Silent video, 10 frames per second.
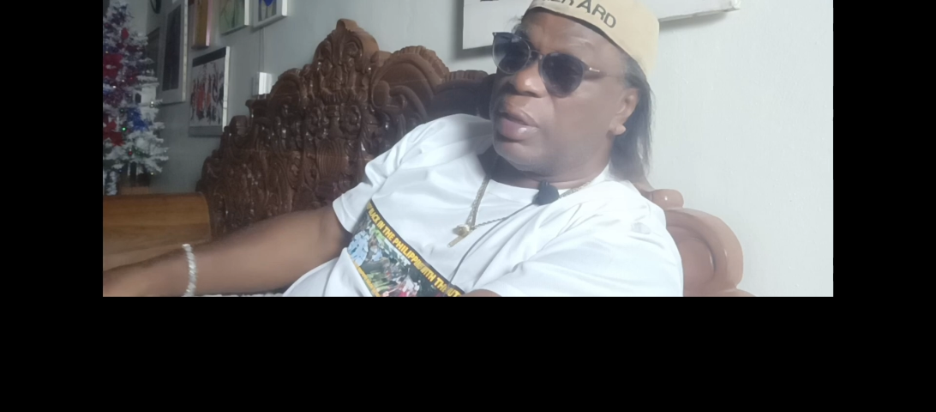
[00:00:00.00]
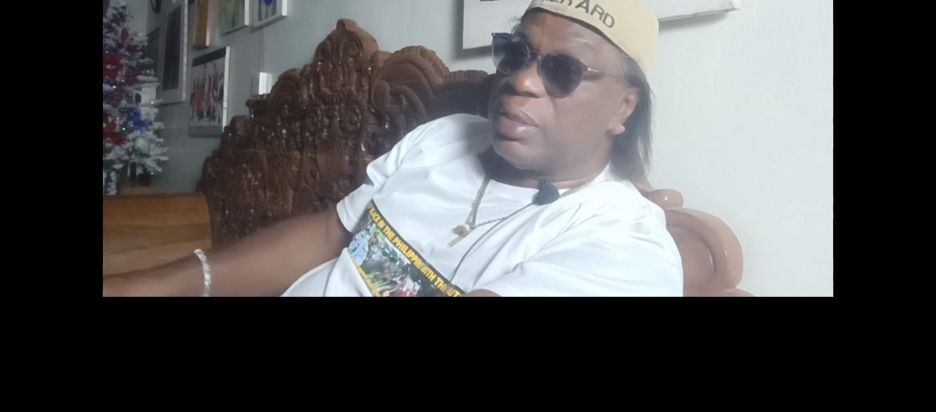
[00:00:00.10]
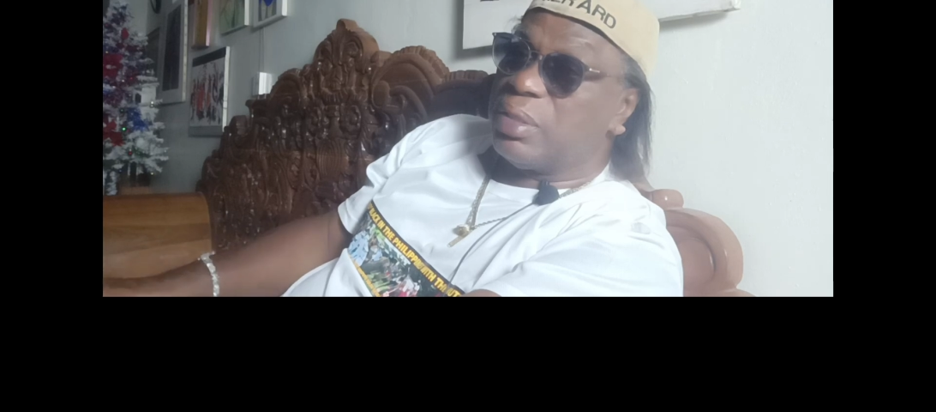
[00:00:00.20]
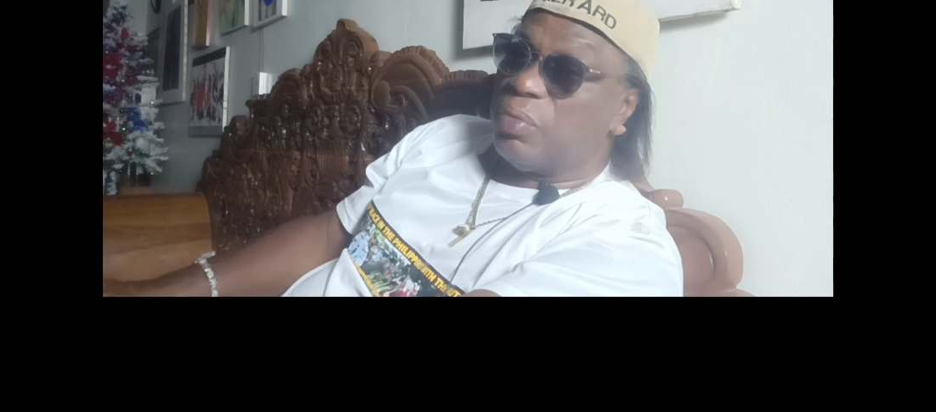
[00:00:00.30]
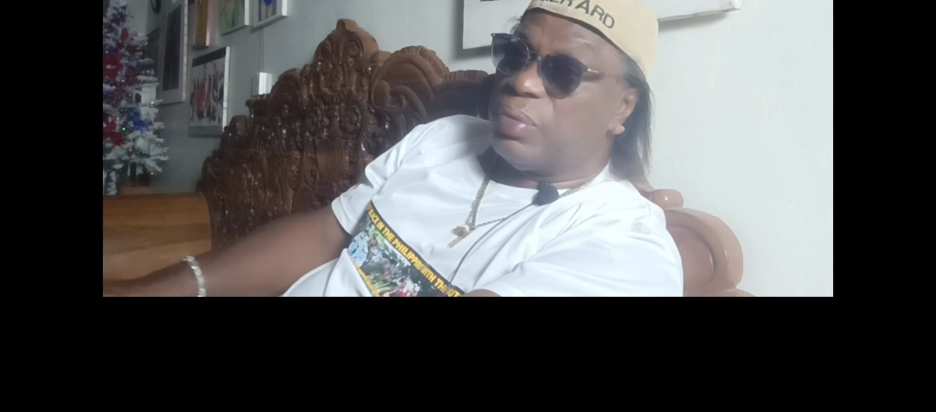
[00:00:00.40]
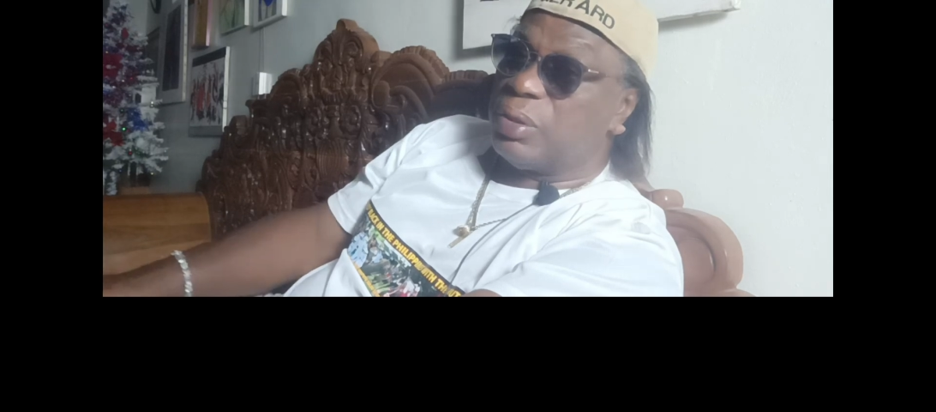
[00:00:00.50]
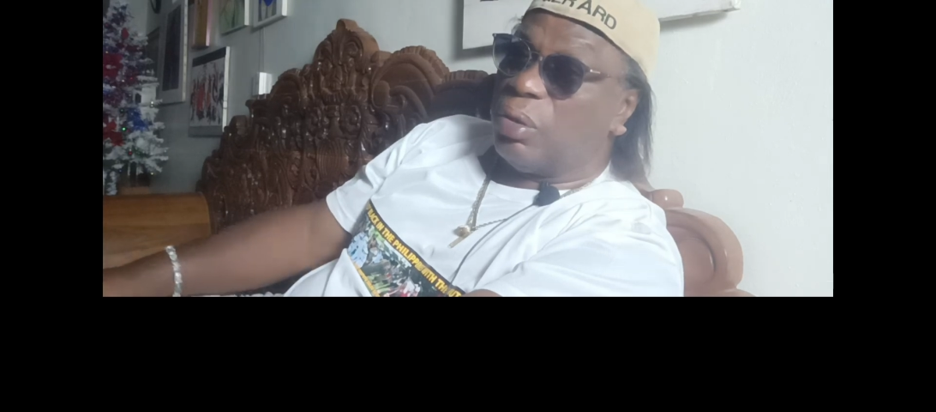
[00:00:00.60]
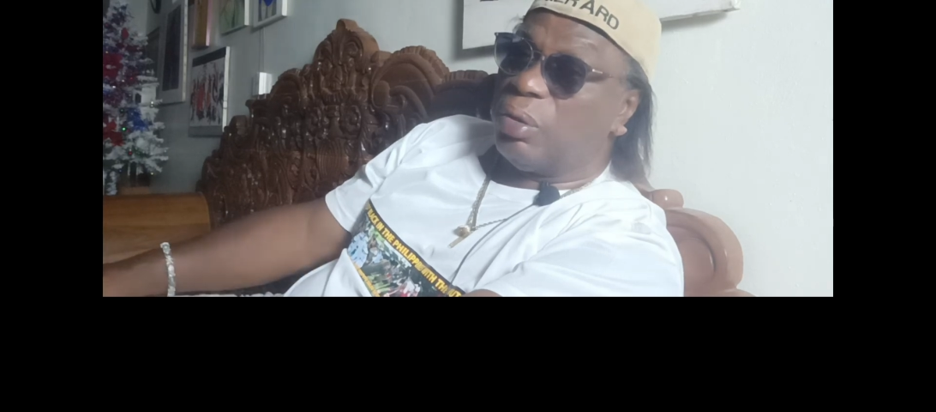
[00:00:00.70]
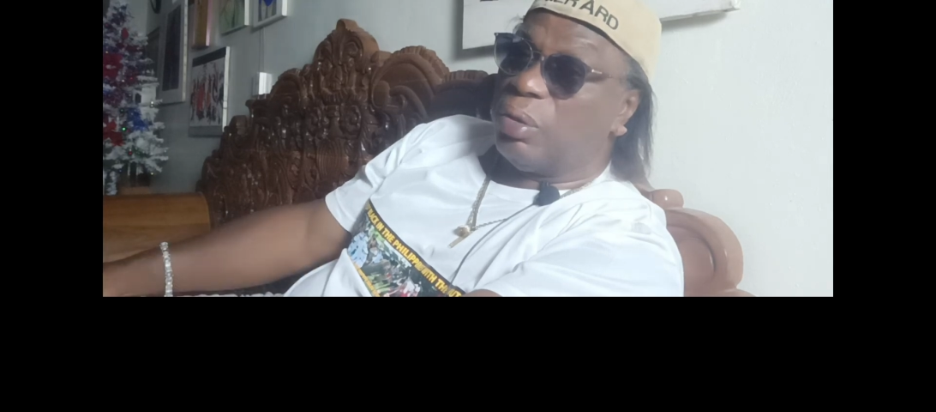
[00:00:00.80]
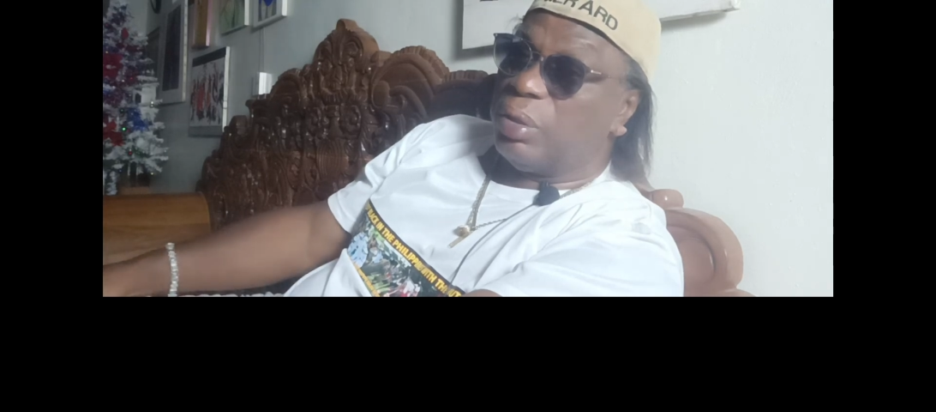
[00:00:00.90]
that stuff that's
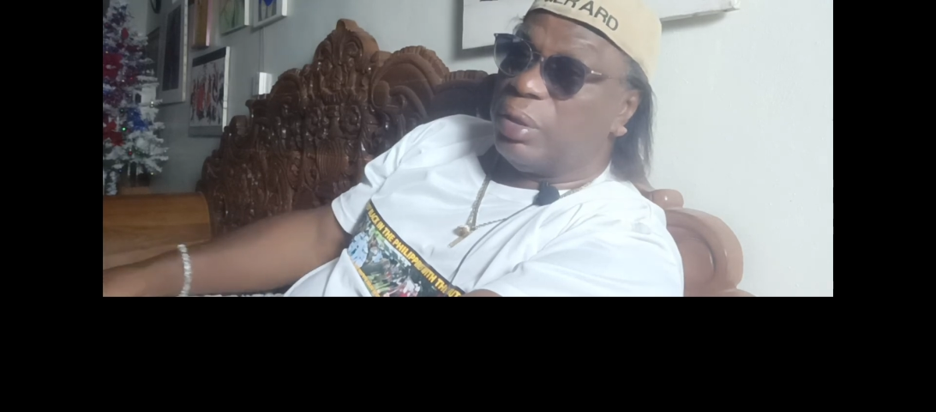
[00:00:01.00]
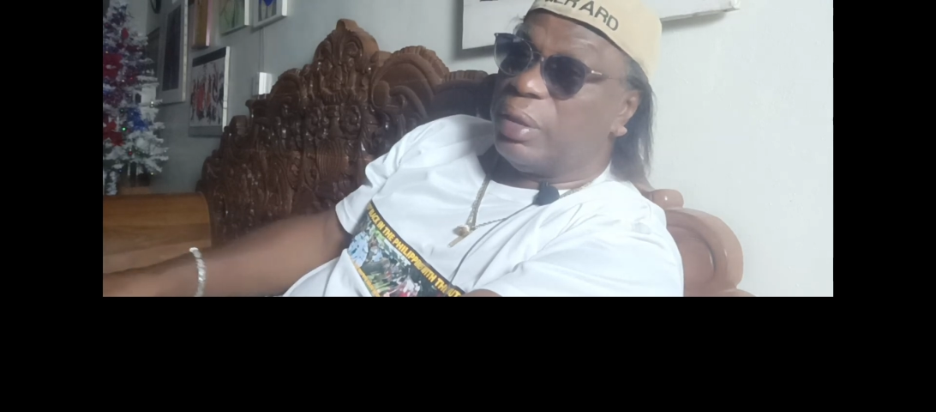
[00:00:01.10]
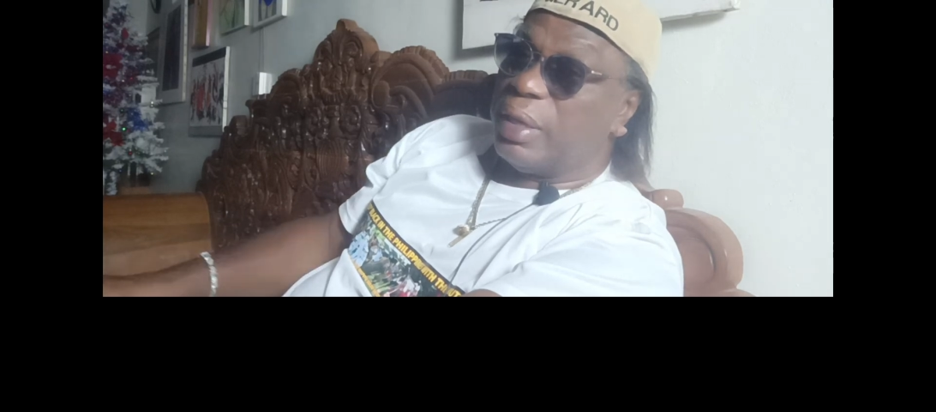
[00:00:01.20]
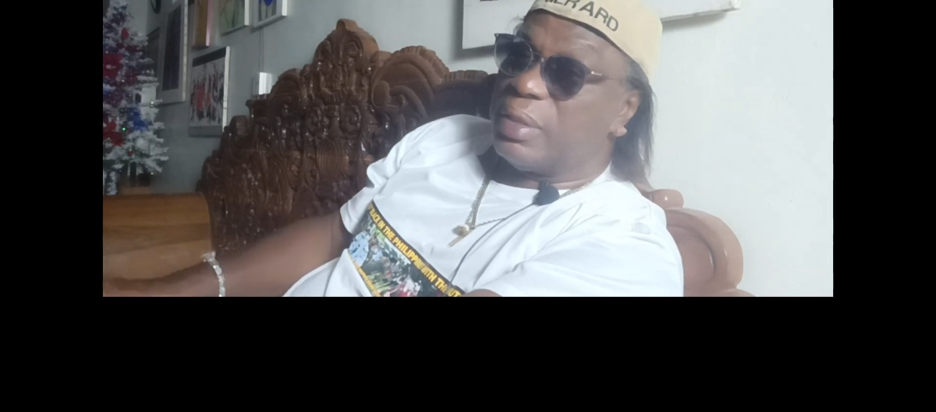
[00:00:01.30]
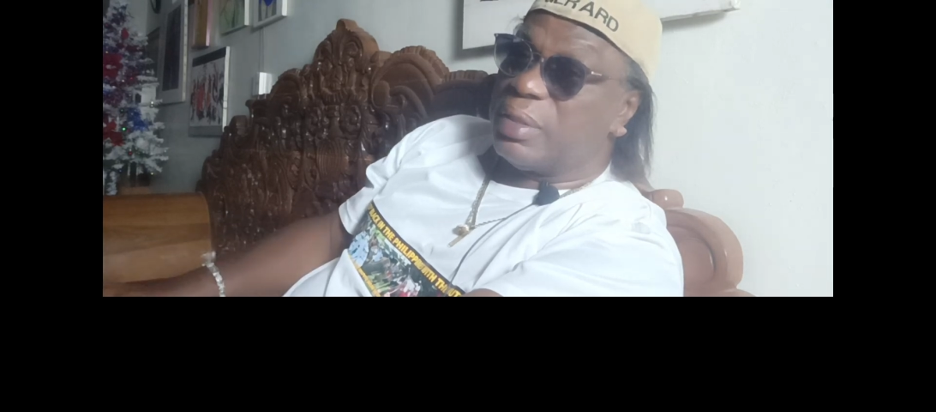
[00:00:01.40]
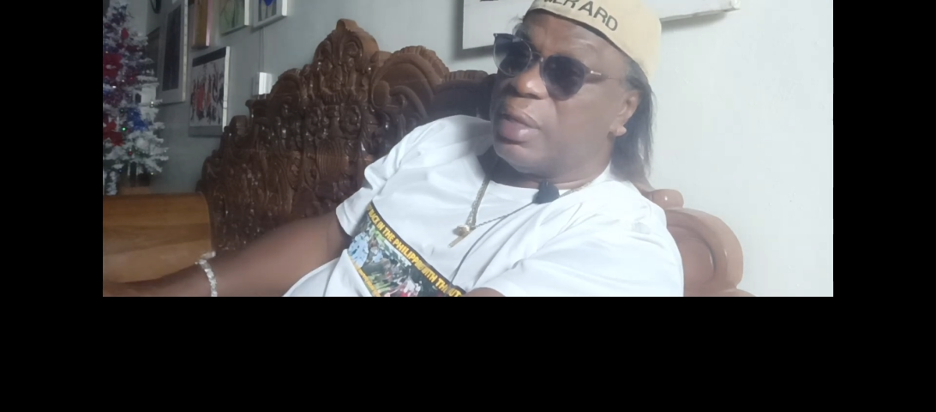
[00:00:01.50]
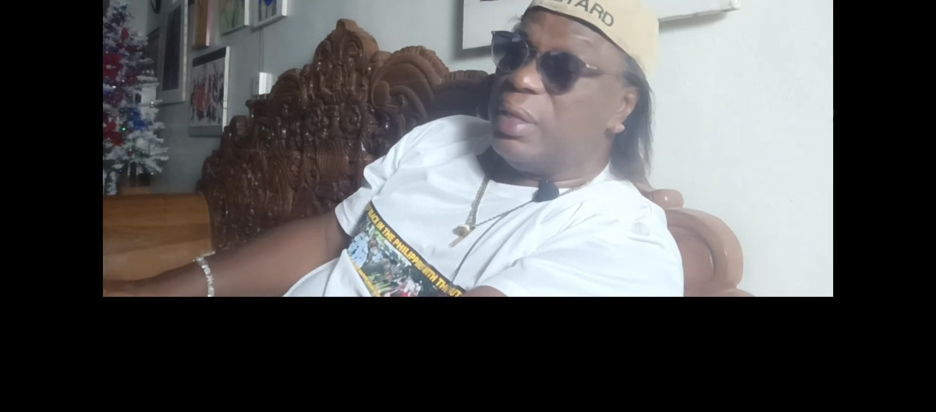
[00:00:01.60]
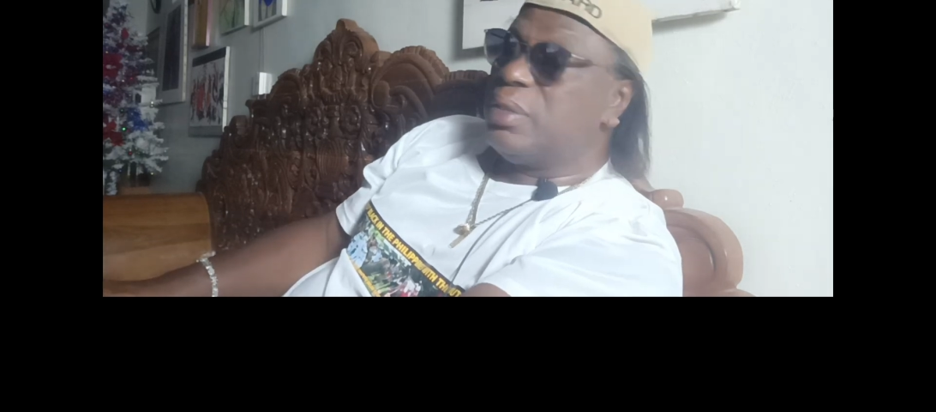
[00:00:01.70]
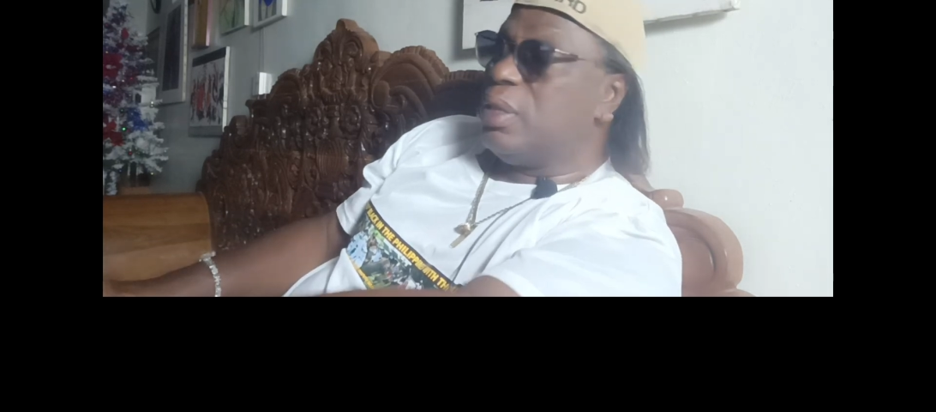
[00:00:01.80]
going on in the United States.